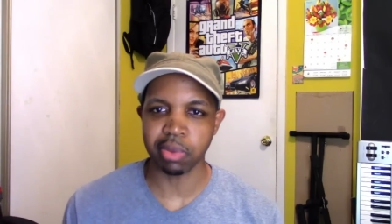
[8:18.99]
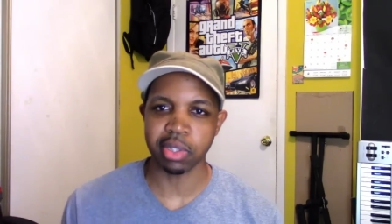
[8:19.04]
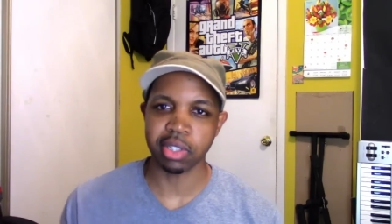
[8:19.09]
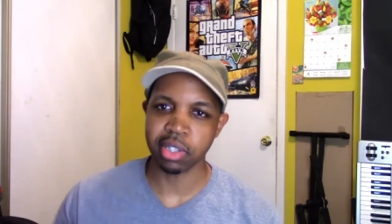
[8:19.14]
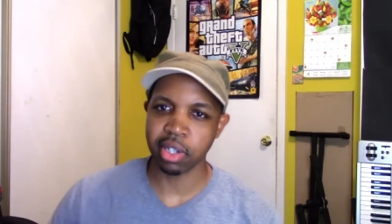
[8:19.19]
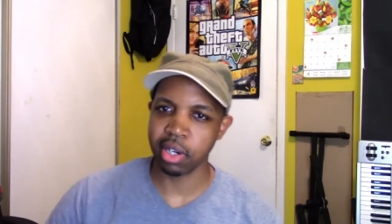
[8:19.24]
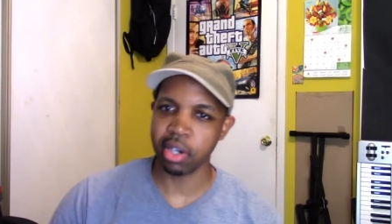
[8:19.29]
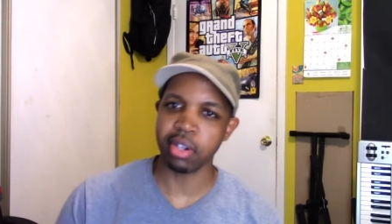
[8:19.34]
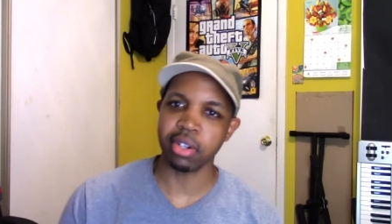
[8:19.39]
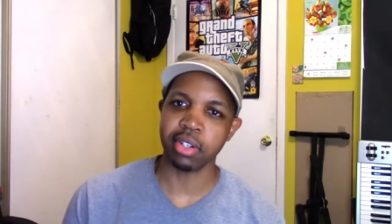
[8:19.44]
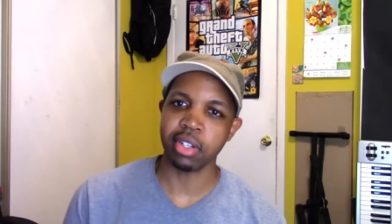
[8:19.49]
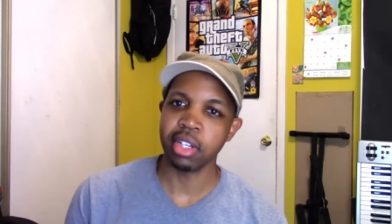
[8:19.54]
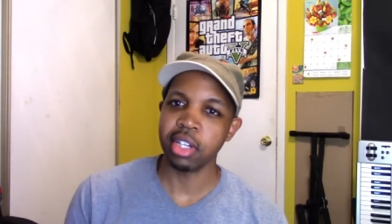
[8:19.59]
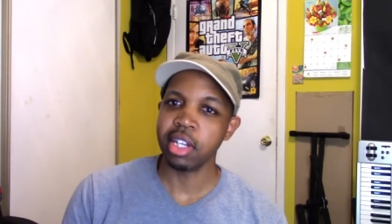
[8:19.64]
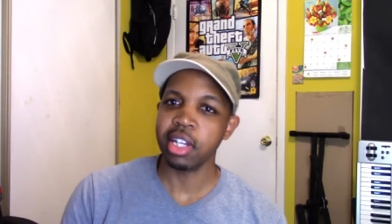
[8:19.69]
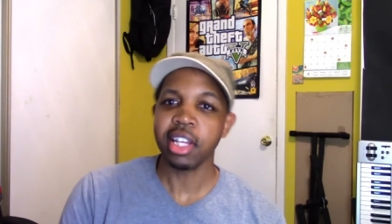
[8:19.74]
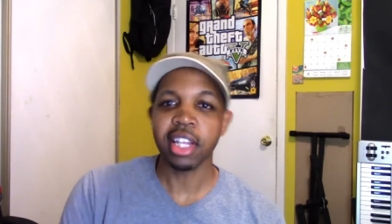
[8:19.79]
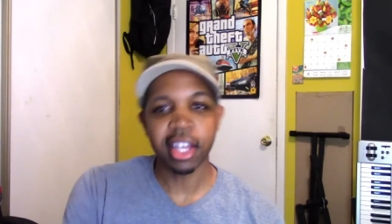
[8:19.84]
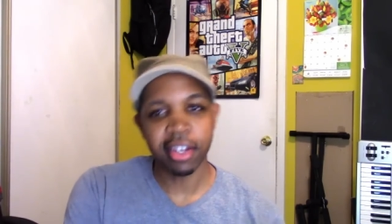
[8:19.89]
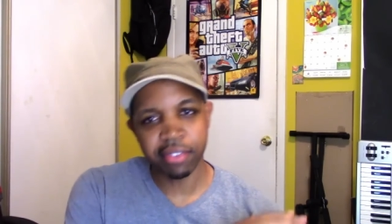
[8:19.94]
return
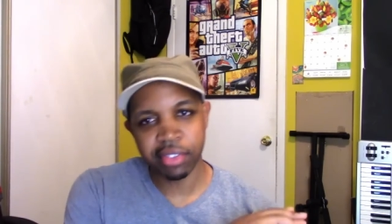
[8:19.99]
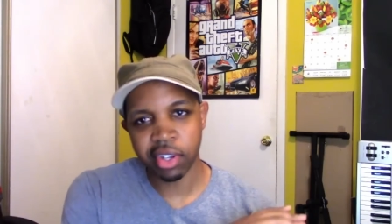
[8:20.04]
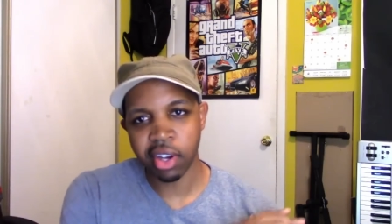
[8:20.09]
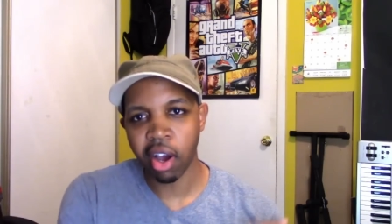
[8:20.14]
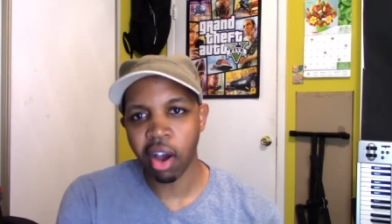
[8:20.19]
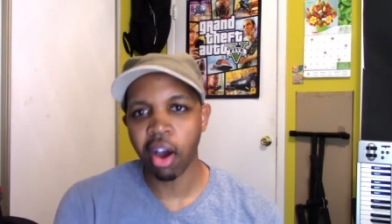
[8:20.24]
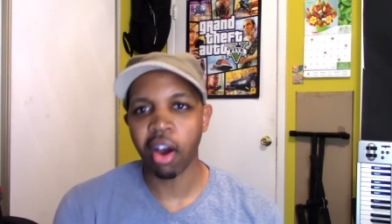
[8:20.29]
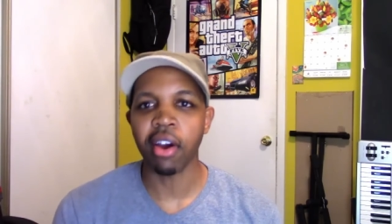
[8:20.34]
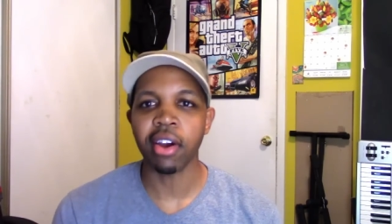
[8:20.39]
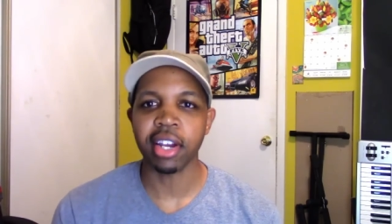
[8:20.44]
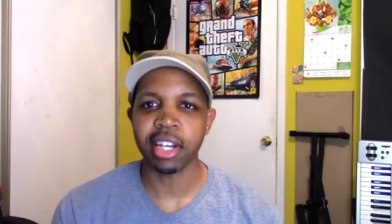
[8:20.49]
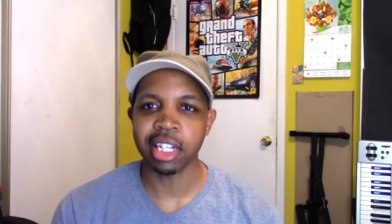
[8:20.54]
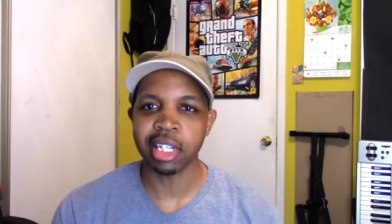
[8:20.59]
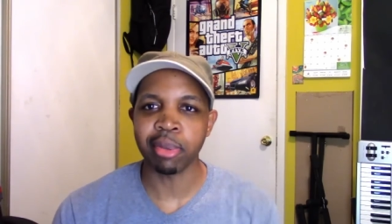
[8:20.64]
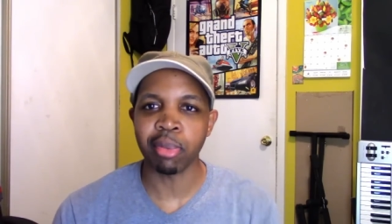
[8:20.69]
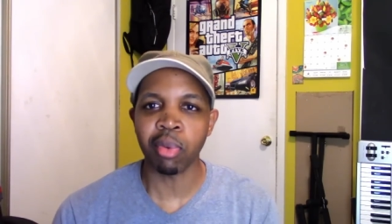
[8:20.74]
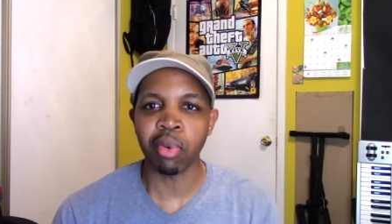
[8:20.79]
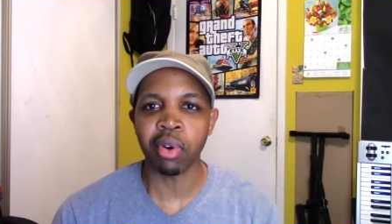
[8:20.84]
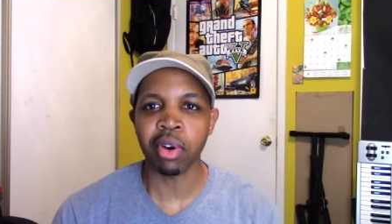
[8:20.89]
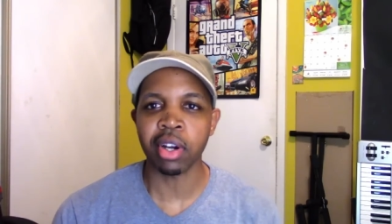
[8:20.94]
if there are any
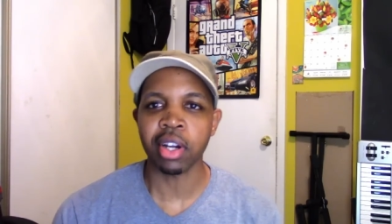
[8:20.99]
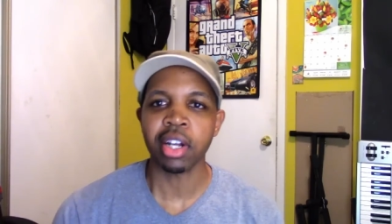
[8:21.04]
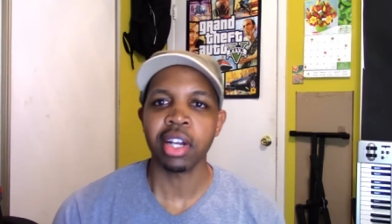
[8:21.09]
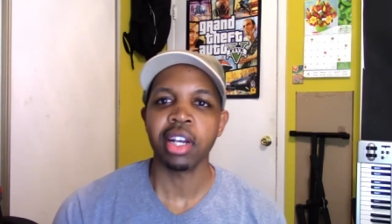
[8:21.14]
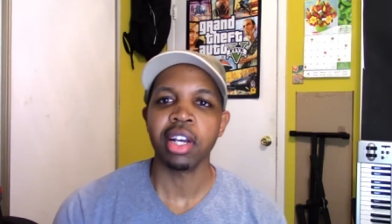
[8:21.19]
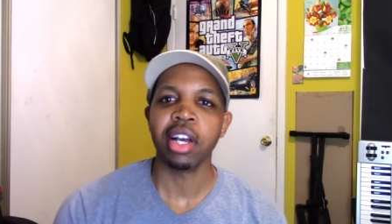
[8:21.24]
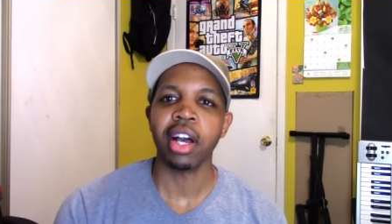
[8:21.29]
more